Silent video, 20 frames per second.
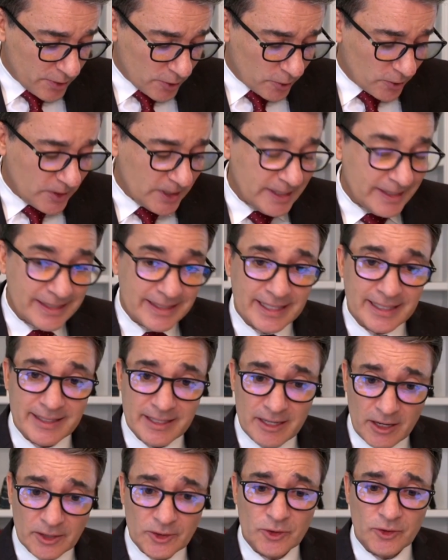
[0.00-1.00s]

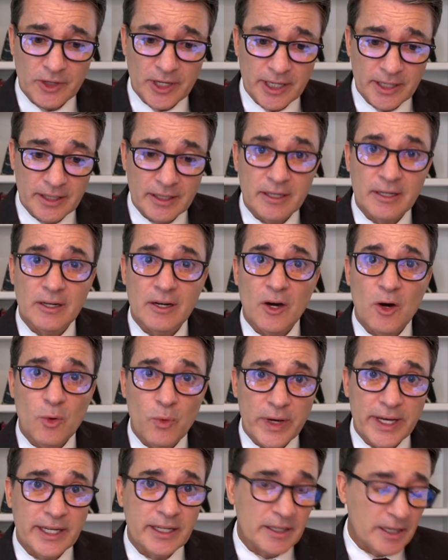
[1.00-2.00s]
3,600 a
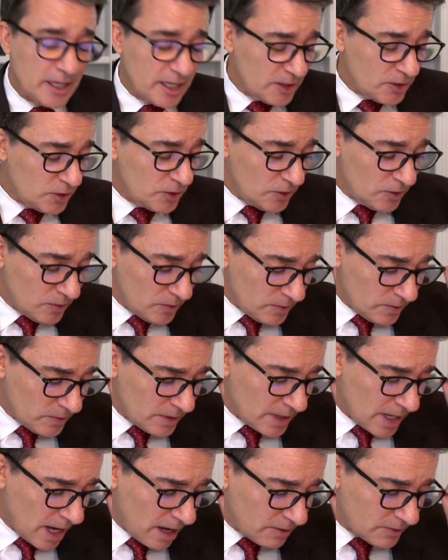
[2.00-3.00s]
week, a
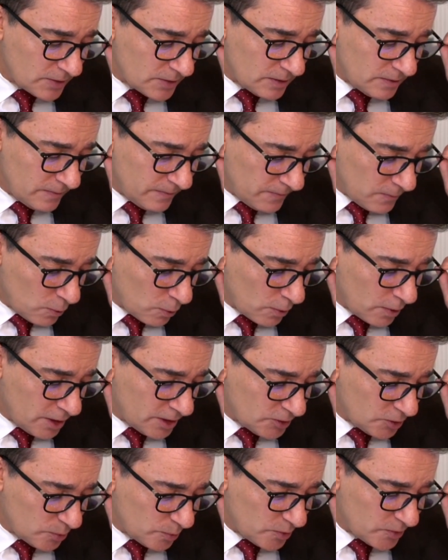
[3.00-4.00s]

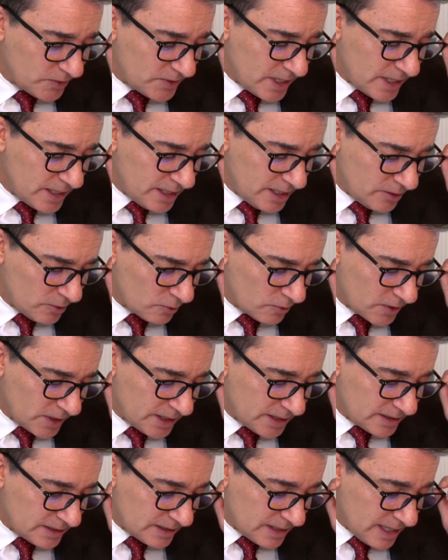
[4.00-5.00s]
2,400%
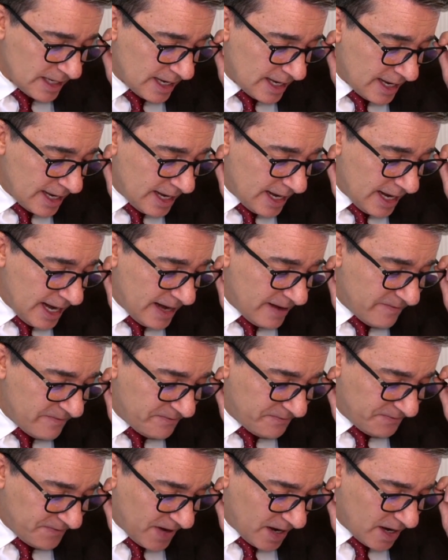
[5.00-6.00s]
increase, and
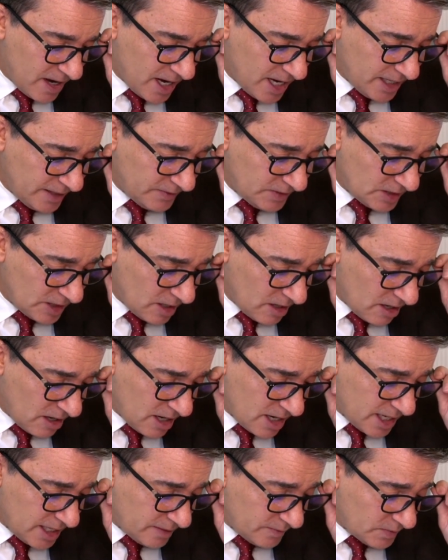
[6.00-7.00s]
five
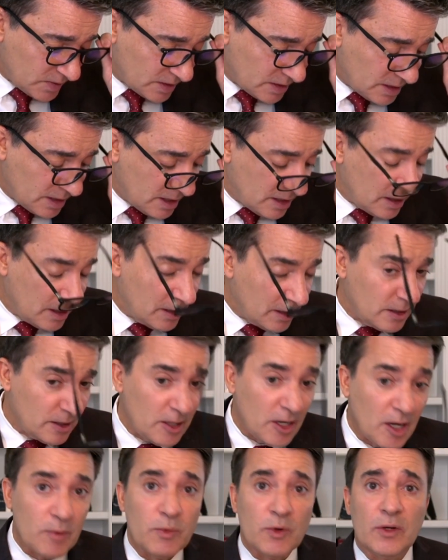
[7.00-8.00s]
times the
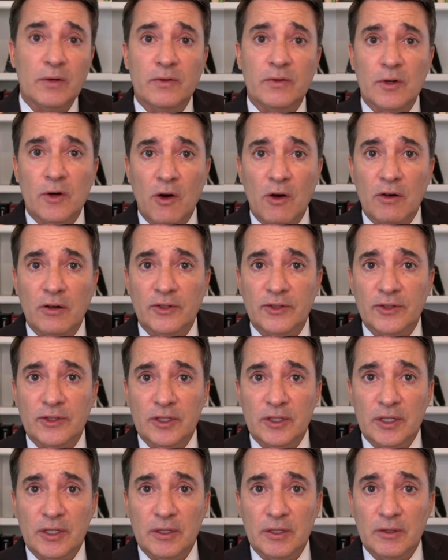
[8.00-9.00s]
number of calls
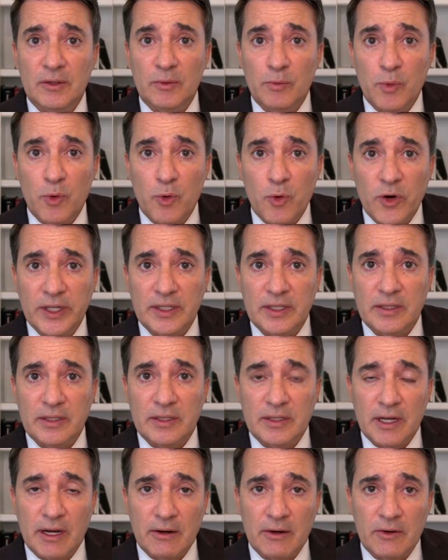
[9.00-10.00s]
to poison
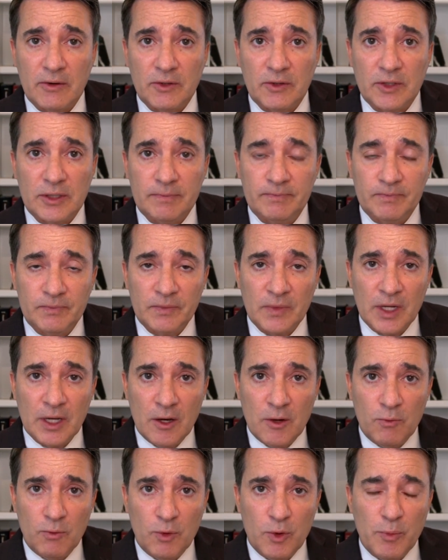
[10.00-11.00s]
centers.
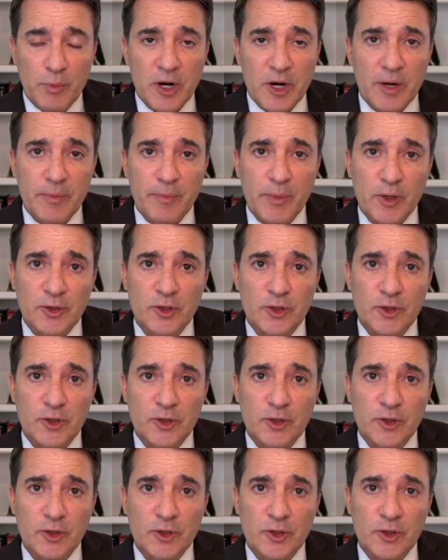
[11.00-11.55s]
We'll put up on